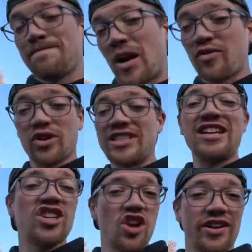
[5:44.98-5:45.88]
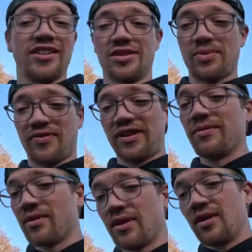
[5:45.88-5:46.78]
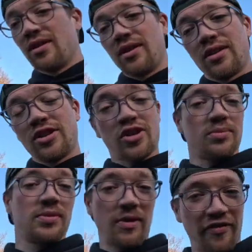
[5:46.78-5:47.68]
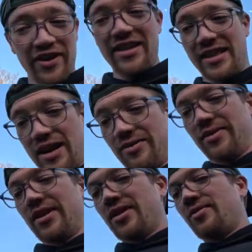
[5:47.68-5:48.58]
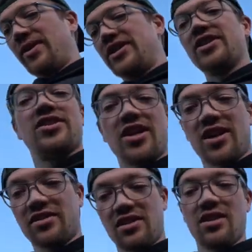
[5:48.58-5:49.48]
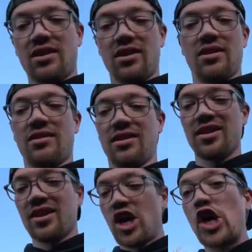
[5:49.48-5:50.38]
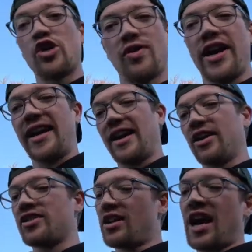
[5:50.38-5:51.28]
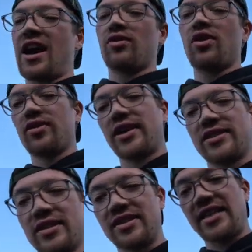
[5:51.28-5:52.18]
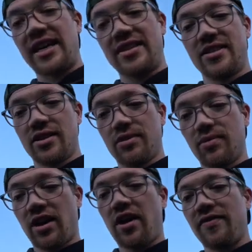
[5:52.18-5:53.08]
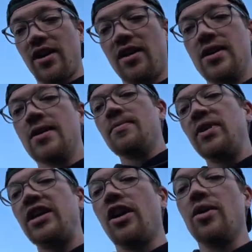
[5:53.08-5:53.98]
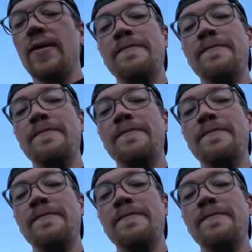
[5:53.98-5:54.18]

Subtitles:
that I've got tendinitis within the tops of my feet now, which is just great, and I don't know how long that's going to take to recover. But you know,